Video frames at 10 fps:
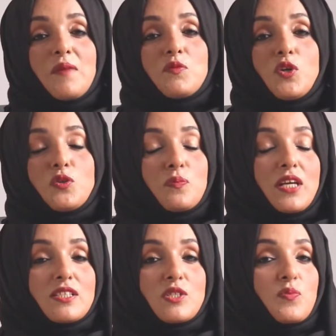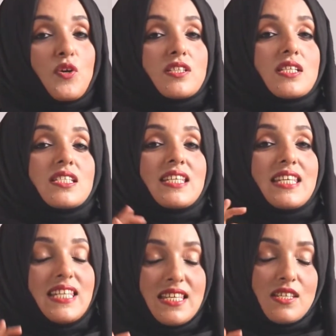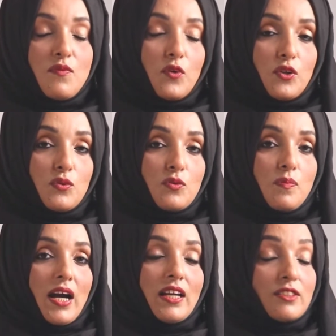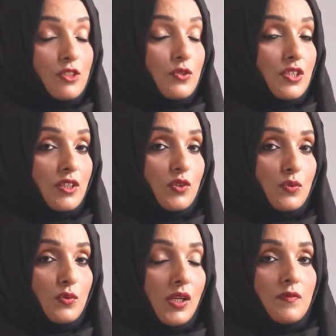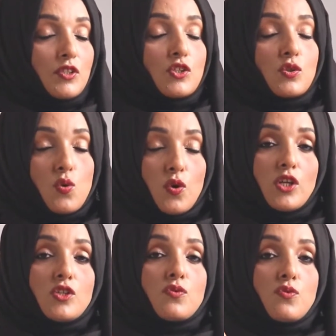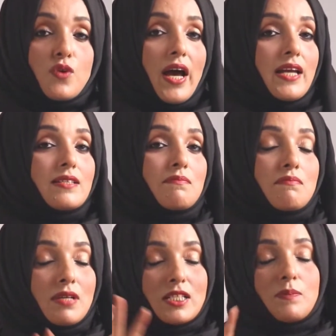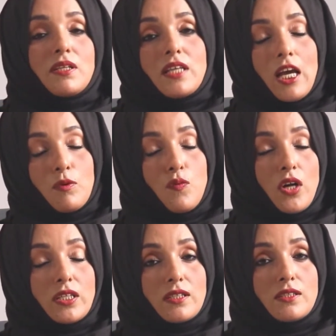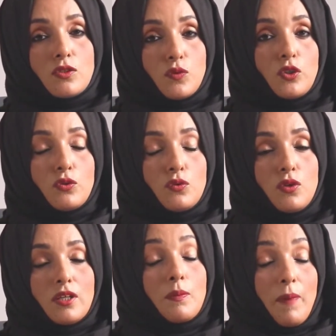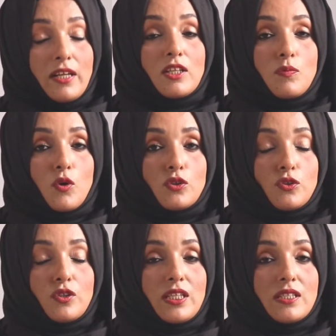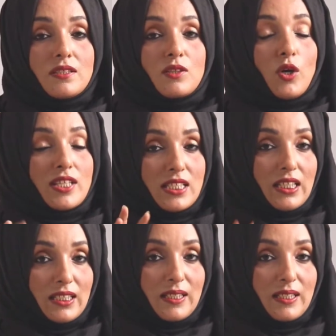I'm going to make this process easy for you by introducing a tool which is going to write multiple type of articles for you depending upon your needs on a single